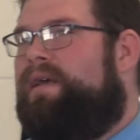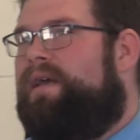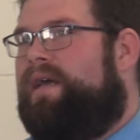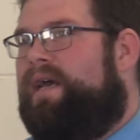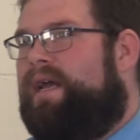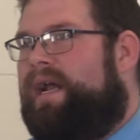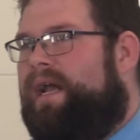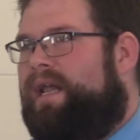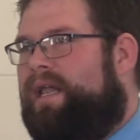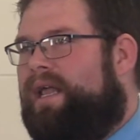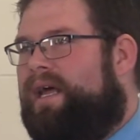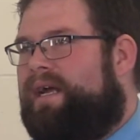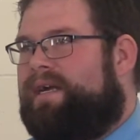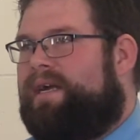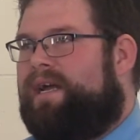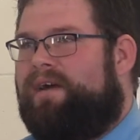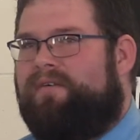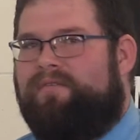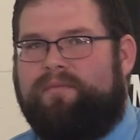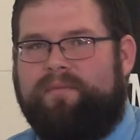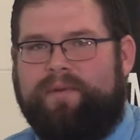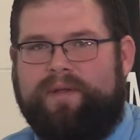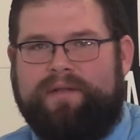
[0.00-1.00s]
And I like
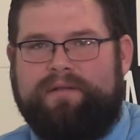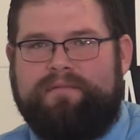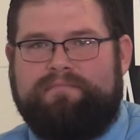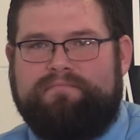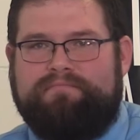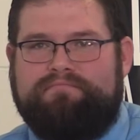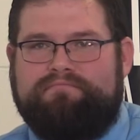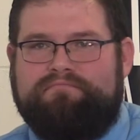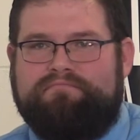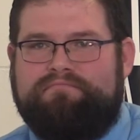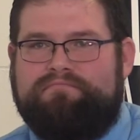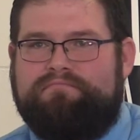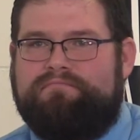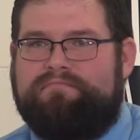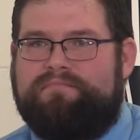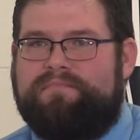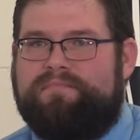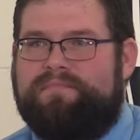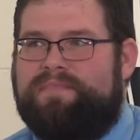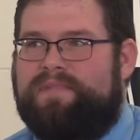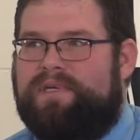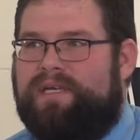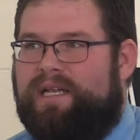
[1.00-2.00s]
government.
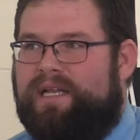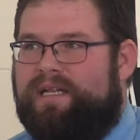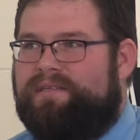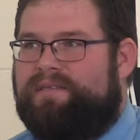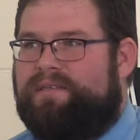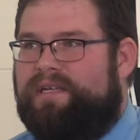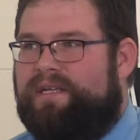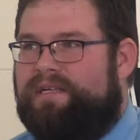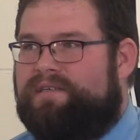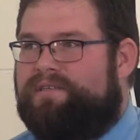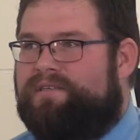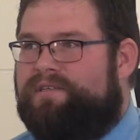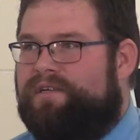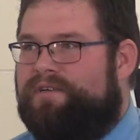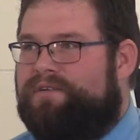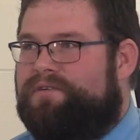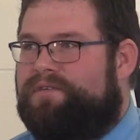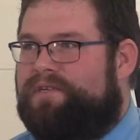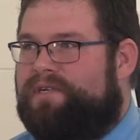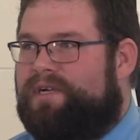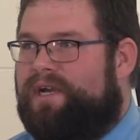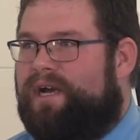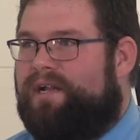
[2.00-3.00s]
And it's an
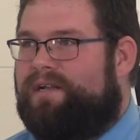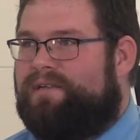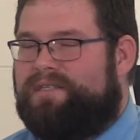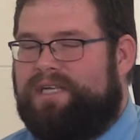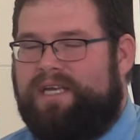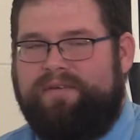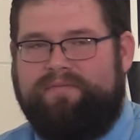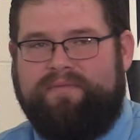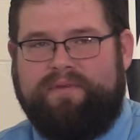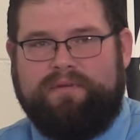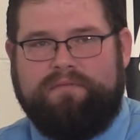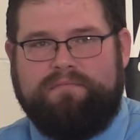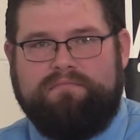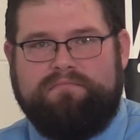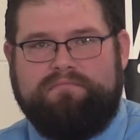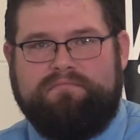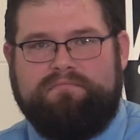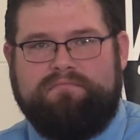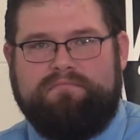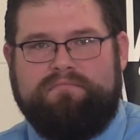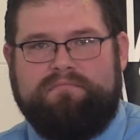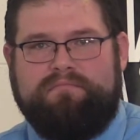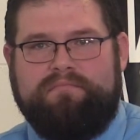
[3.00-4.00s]
institution God's given.
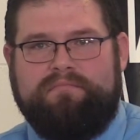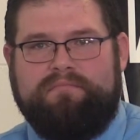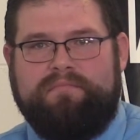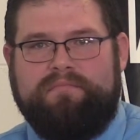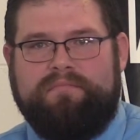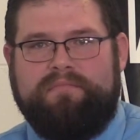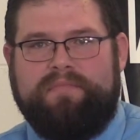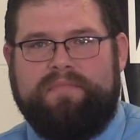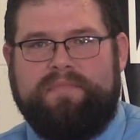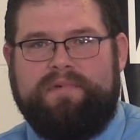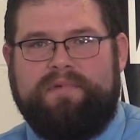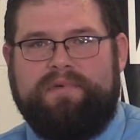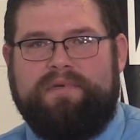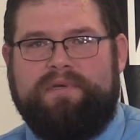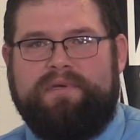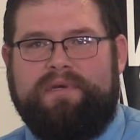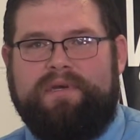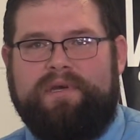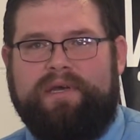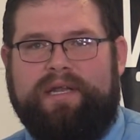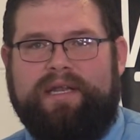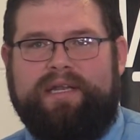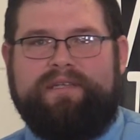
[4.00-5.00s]
Sure.
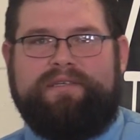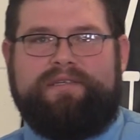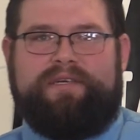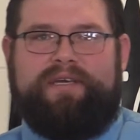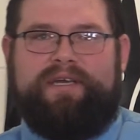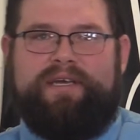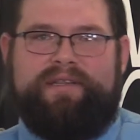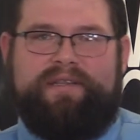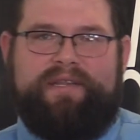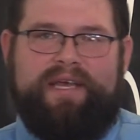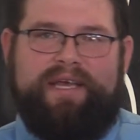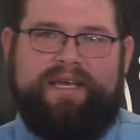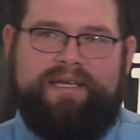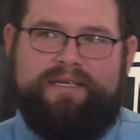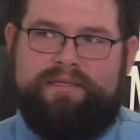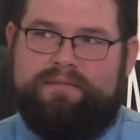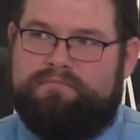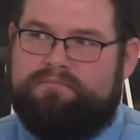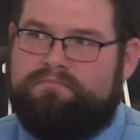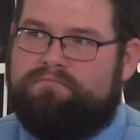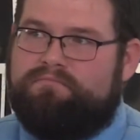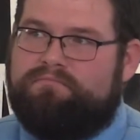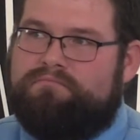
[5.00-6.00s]
And it's a good
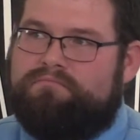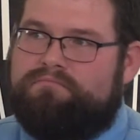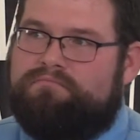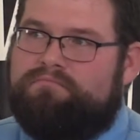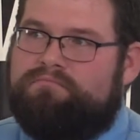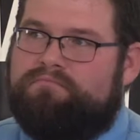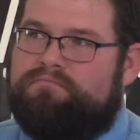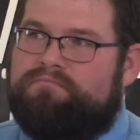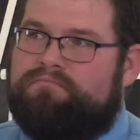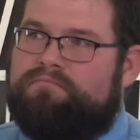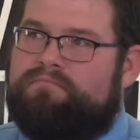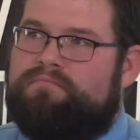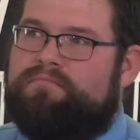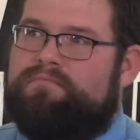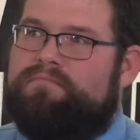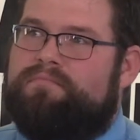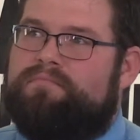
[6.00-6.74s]
thing. Yep.